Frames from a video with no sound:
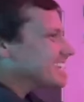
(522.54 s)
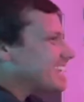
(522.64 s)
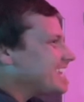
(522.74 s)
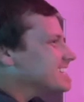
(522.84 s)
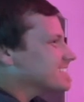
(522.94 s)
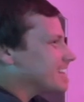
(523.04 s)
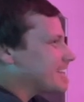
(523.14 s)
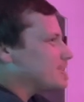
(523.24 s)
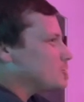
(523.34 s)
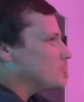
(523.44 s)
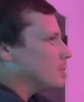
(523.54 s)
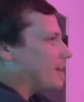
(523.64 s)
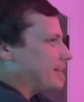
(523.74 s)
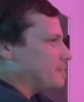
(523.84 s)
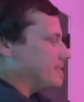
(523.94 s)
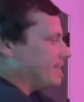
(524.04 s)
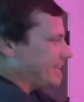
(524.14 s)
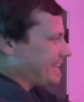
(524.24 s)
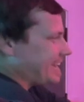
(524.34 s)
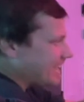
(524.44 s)
He is like you, Brian, with
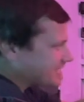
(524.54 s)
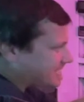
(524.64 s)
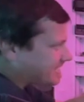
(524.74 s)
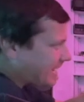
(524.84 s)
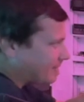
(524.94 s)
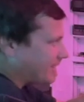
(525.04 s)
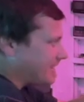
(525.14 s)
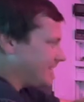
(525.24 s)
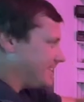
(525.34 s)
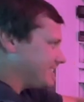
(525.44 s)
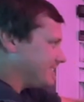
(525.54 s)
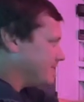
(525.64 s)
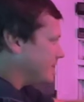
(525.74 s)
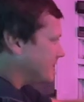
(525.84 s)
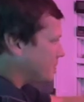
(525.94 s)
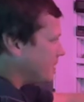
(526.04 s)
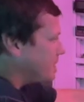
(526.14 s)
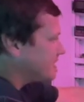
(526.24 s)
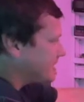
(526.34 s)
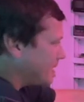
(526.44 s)
like it has to sound like this and do that. So
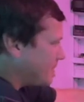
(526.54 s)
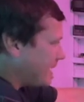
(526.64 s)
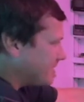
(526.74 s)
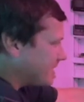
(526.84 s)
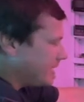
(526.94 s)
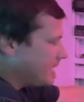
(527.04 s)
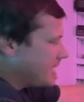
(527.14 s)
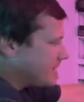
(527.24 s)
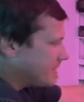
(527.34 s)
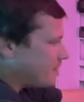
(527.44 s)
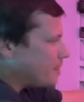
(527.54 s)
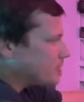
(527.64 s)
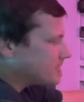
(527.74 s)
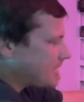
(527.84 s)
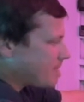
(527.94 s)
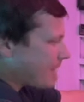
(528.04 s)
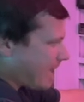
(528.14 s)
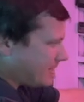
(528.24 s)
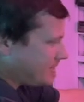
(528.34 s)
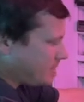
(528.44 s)
he was telling me outside, the first name
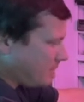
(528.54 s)
has to